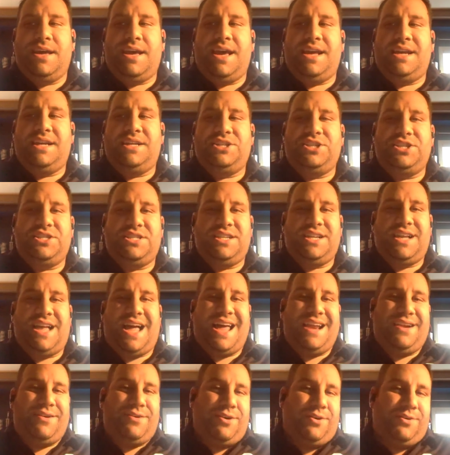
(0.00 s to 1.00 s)
And it's just like,
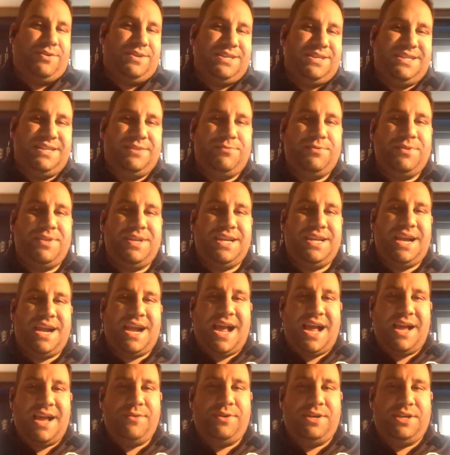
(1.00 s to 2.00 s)
I don't know, is he really a
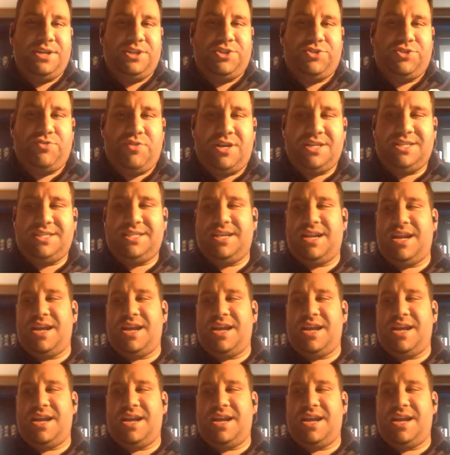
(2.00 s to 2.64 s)
guy you can trust?